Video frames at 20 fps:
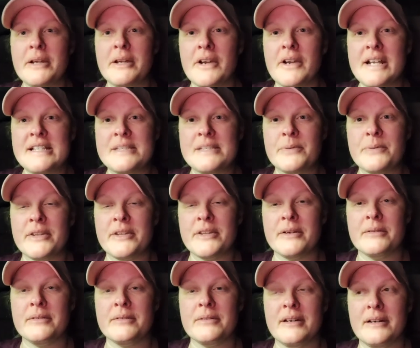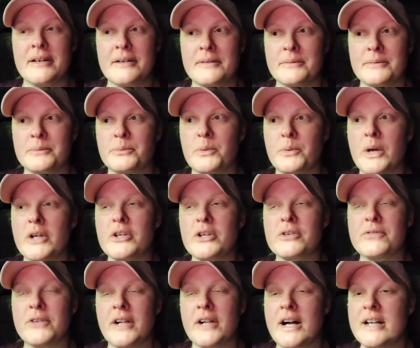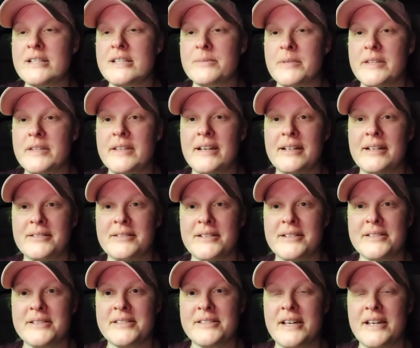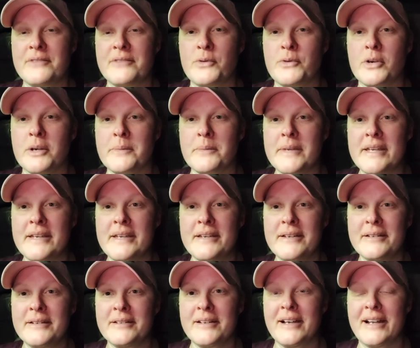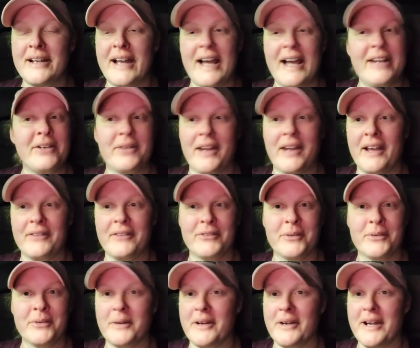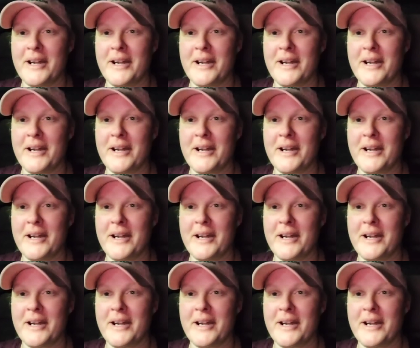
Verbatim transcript: graced with a, a wonderful husband that does that for me and I don't have to worry